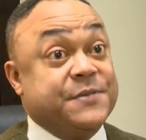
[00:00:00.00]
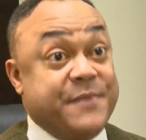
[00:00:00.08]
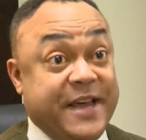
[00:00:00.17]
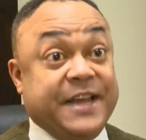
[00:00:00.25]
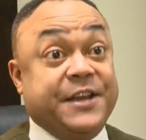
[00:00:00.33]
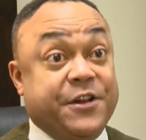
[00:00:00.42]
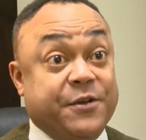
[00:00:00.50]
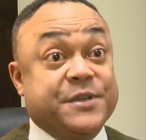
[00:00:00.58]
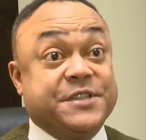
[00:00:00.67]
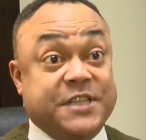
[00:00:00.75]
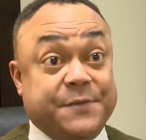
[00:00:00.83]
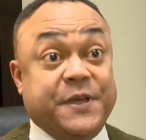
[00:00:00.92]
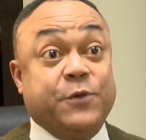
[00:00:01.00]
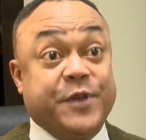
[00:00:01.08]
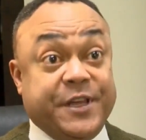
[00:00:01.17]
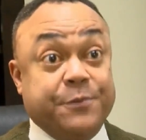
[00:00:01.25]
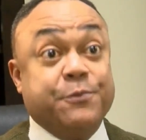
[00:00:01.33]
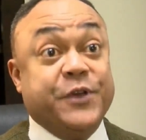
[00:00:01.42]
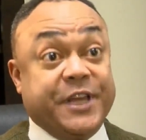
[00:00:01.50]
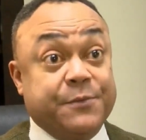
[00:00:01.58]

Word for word: Robert Shuler Smith.